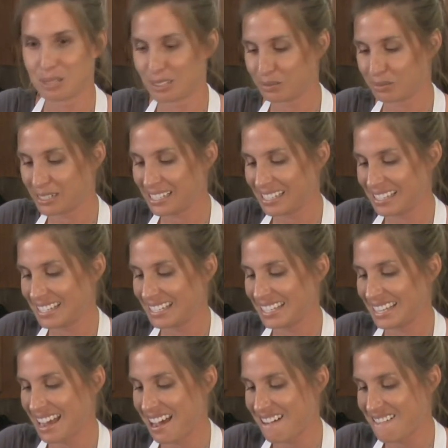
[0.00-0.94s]
sweet and
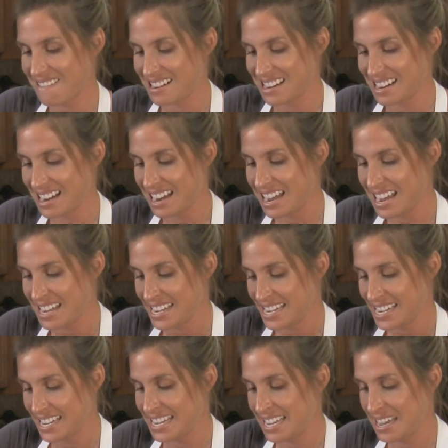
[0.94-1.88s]
sour
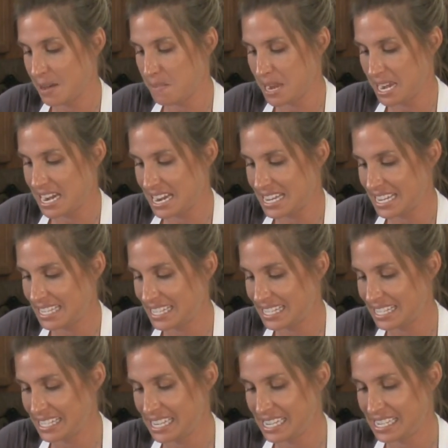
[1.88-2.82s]

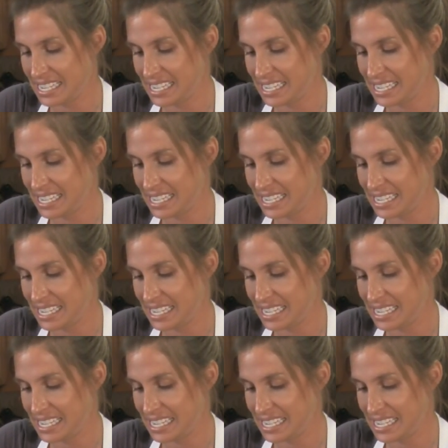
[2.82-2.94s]
yumminess.